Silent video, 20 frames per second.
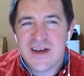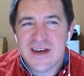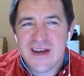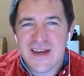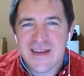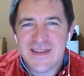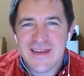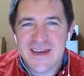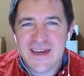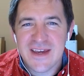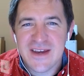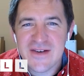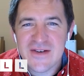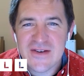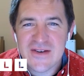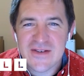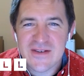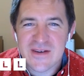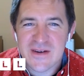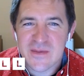I think
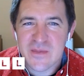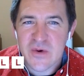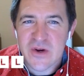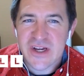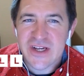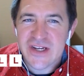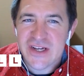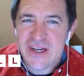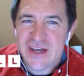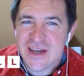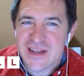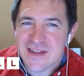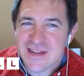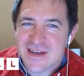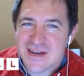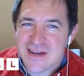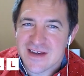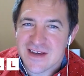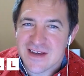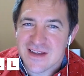you'll appreciate
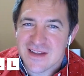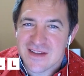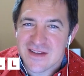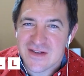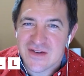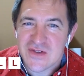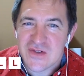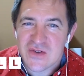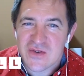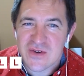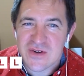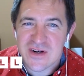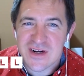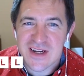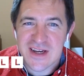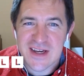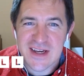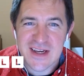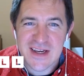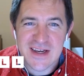the
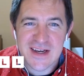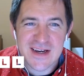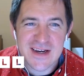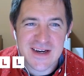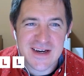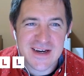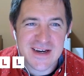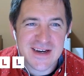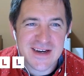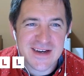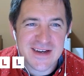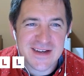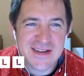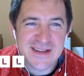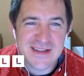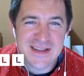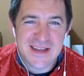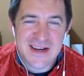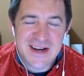story, and I